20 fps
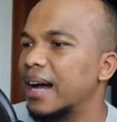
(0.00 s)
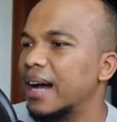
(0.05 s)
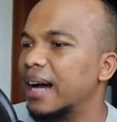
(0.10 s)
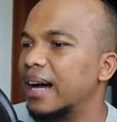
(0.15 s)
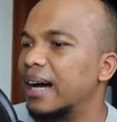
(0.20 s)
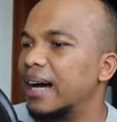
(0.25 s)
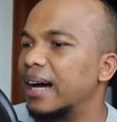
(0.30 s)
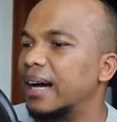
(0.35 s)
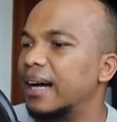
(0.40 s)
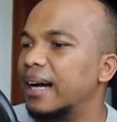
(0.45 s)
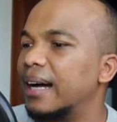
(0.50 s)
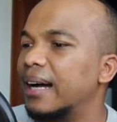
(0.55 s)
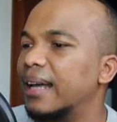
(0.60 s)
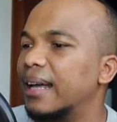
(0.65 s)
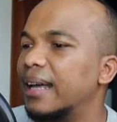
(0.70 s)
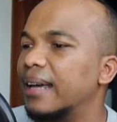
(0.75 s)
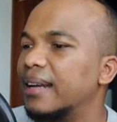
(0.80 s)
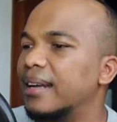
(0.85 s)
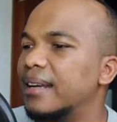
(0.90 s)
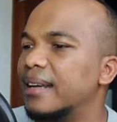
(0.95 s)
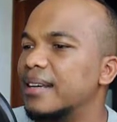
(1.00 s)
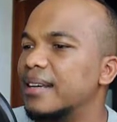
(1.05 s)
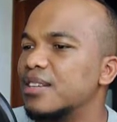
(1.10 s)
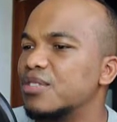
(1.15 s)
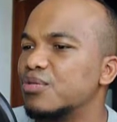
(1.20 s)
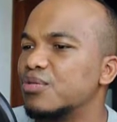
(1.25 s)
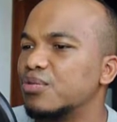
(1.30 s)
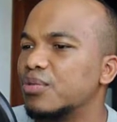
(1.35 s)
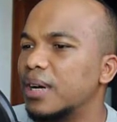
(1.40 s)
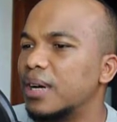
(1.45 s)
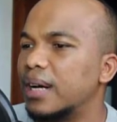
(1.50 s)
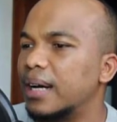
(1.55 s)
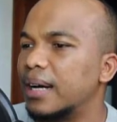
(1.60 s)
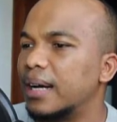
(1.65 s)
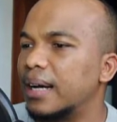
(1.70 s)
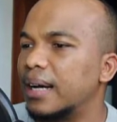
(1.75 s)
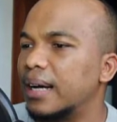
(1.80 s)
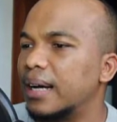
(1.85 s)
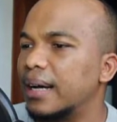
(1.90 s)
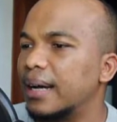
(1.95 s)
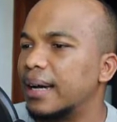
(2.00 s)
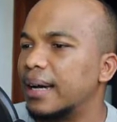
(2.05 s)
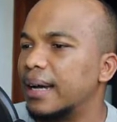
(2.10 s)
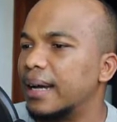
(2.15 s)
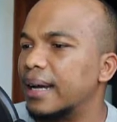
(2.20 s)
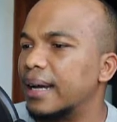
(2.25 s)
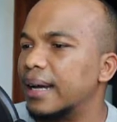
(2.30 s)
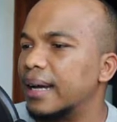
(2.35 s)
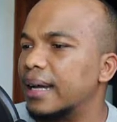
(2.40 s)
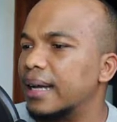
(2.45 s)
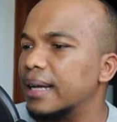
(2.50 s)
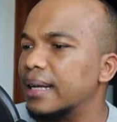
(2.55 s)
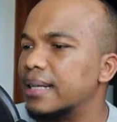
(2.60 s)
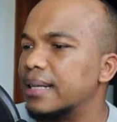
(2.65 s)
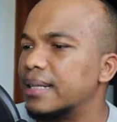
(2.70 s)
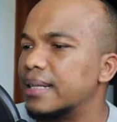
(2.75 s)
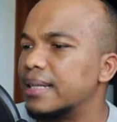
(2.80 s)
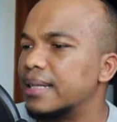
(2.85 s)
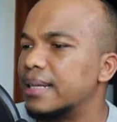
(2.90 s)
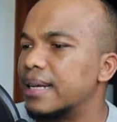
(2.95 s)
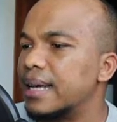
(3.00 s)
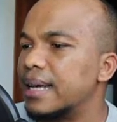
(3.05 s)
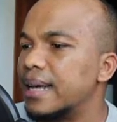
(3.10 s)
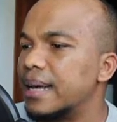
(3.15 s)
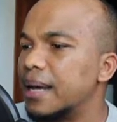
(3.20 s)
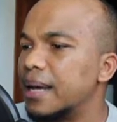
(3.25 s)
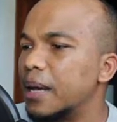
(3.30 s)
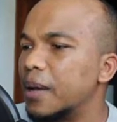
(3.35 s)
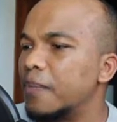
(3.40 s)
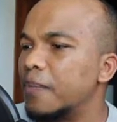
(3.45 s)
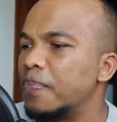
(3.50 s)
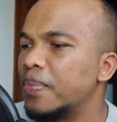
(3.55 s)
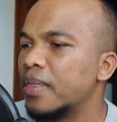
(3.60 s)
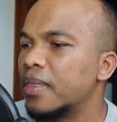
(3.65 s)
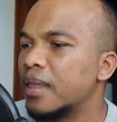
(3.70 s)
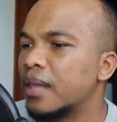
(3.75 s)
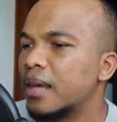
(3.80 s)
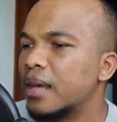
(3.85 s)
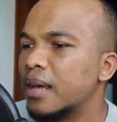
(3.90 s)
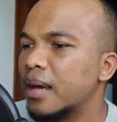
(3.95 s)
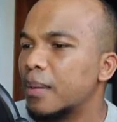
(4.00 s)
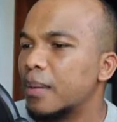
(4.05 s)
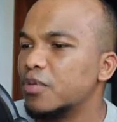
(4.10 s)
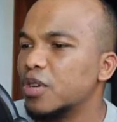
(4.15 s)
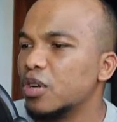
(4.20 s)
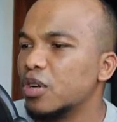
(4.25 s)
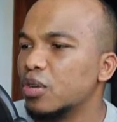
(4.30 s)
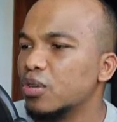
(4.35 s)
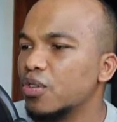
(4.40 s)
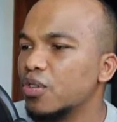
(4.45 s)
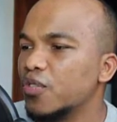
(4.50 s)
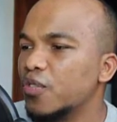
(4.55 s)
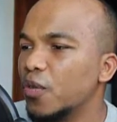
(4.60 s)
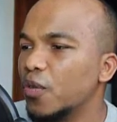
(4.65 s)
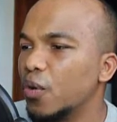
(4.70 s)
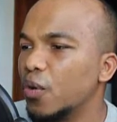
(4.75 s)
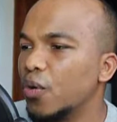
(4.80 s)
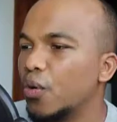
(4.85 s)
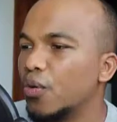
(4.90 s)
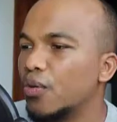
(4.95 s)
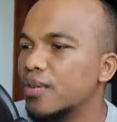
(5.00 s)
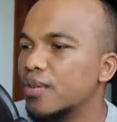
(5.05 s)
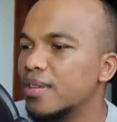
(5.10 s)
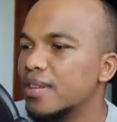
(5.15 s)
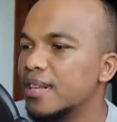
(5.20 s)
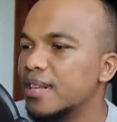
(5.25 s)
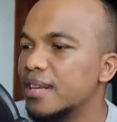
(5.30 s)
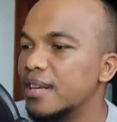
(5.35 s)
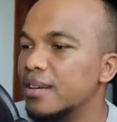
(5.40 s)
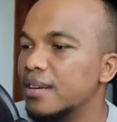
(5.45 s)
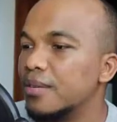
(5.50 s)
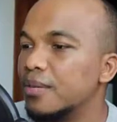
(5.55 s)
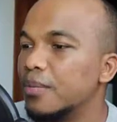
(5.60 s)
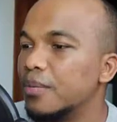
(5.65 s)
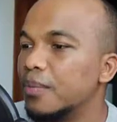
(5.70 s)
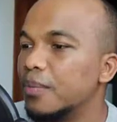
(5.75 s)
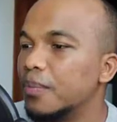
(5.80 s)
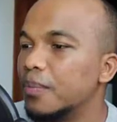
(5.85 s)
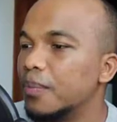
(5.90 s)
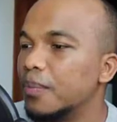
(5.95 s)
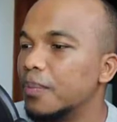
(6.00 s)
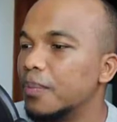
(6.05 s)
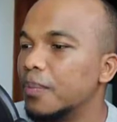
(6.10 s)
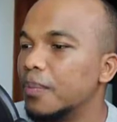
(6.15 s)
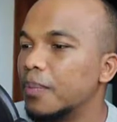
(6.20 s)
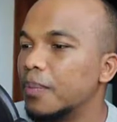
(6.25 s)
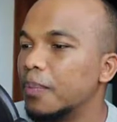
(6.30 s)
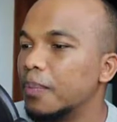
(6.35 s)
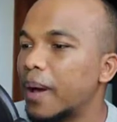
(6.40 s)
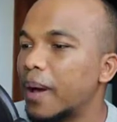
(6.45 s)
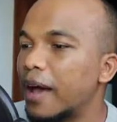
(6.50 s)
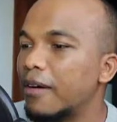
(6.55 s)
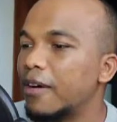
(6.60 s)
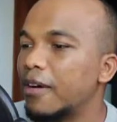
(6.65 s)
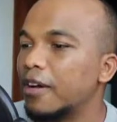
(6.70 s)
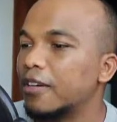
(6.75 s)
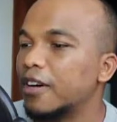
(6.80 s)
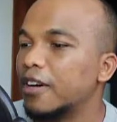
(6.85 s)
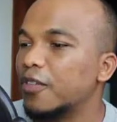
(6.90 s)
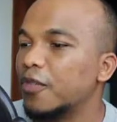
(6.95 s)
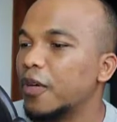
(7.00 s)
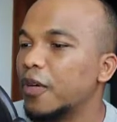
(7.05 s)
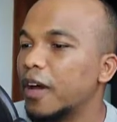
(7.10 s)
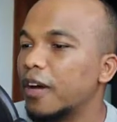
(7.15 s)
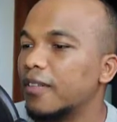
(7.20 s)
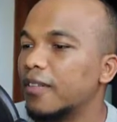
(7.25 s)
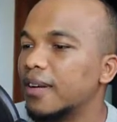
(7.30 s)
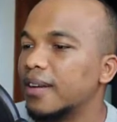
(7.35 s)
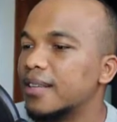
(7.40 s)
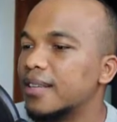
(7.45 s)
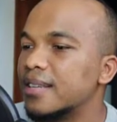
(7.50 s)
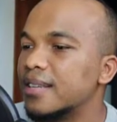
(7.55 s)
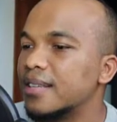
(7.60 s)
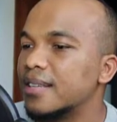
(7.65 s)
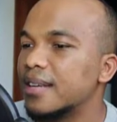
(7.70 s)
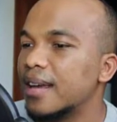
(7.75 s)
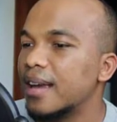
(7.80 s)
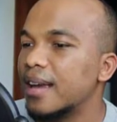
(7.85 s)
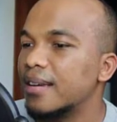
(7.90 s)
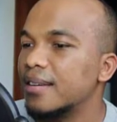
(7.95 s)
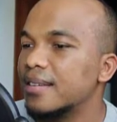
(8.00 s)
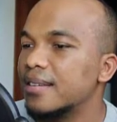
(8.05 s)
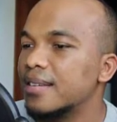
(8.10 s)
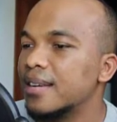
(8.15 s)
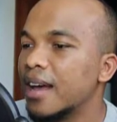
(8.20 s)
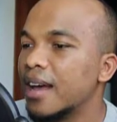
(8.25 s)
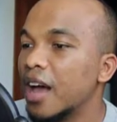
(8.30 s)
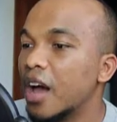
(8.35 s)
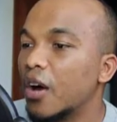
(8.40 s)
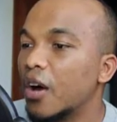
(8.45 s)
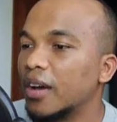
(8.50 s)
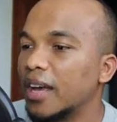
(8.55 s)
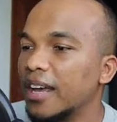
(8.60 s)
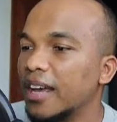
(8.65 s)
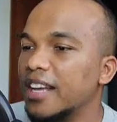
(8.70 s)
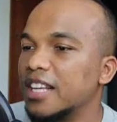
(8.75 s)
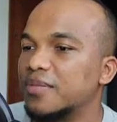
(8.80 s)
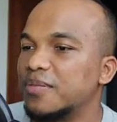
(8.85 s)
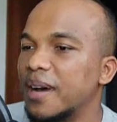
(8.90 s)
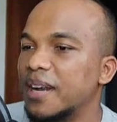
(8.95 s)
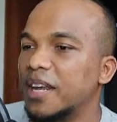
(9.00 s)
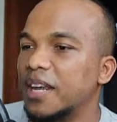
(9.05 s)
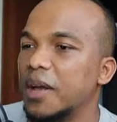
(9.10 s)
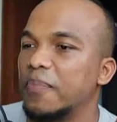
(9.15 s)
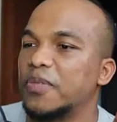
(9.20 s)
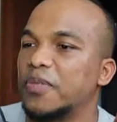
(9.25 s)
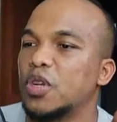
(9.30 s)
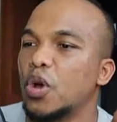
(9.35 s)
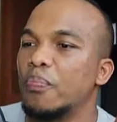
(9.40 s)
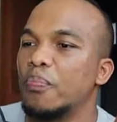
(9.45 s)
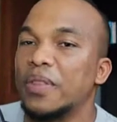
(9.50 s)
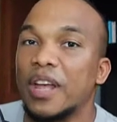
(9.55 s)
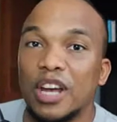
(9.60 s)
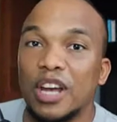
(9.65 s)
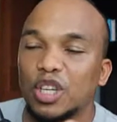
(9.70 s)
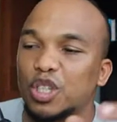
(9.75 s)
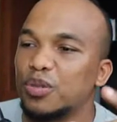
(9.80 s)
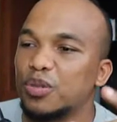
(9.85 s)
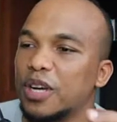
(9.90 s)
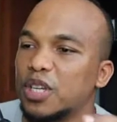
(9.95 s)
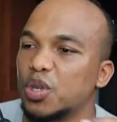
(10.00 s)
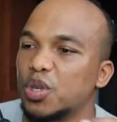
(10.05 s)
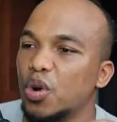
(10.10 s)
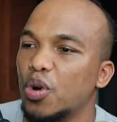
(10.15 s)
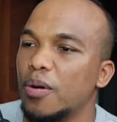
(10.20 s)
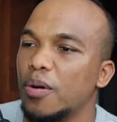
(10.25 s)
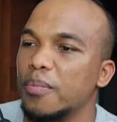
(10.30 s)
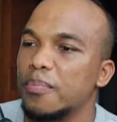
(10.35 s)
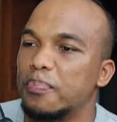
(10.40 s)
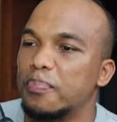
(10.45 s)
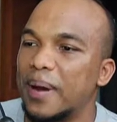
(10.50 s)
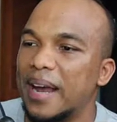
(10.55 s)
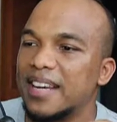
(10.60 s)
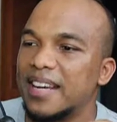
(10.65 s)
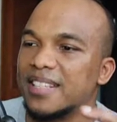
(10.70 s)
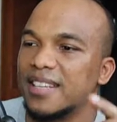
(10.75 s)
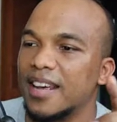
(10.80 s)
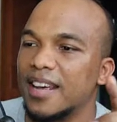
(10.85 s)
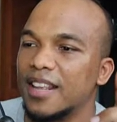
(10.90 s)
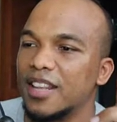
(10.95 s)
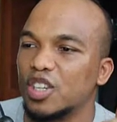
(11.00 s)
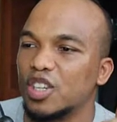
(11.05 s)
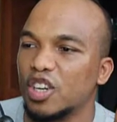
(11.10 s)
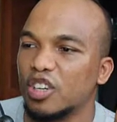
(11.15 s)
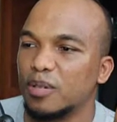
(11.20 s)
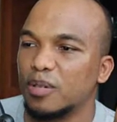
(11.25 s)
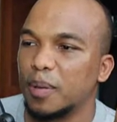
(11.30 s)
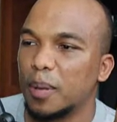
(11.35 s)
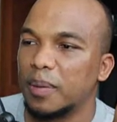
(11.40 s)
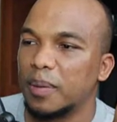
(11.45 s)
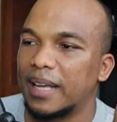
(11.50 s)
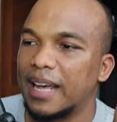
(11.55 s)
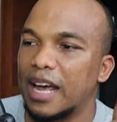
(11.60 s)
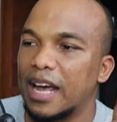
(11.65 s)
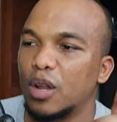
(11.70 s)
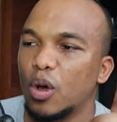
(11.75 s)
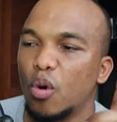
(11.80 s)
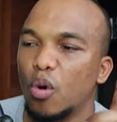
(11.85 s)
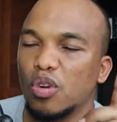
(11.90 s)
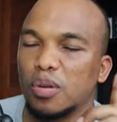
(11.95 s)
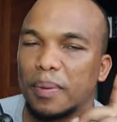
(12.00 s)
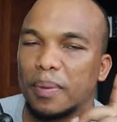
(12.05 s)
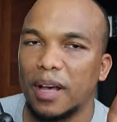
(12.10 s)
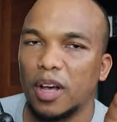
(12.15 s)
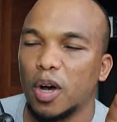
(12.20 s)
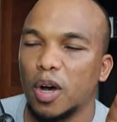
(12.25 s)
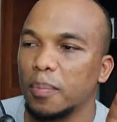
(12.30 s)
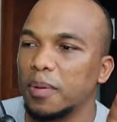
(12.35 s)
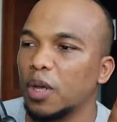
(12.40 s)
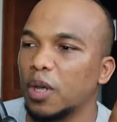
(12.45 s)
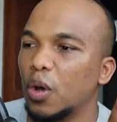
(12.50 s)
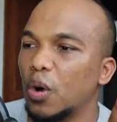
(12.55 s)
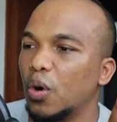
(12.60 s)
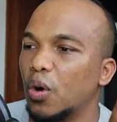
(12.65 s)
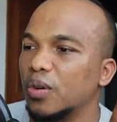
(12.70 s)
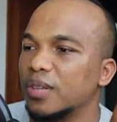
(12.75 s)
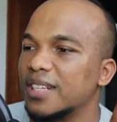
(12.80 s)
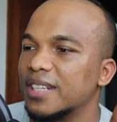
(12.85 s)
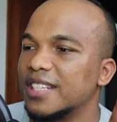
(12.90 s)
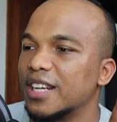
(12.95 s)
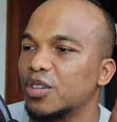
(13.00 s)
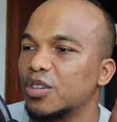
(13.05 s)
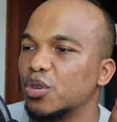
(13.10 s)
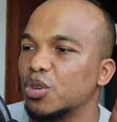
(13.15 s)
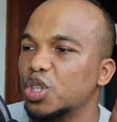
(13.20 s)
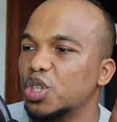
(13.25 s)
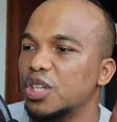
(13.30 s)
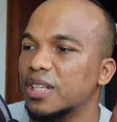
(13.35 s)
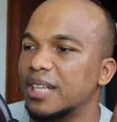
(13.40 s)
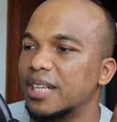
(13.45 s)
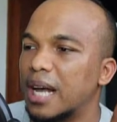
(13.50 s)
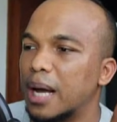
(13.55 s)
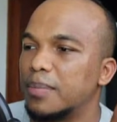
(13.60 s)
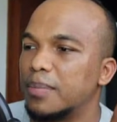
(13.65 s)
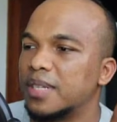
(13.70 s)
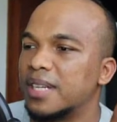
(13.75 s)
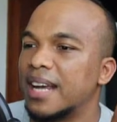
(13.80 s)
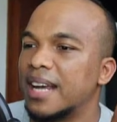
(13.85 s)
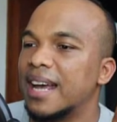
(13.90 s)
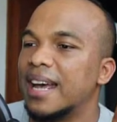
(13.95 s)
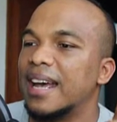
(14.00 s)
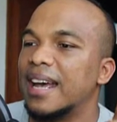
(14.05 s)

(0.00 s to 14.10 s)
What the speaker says: It is right here. I'm trying to look for the paragraph where it says, okay, it's right here. So Trezor, based in the Czech Republic and owned by a company called Satoshi Labs,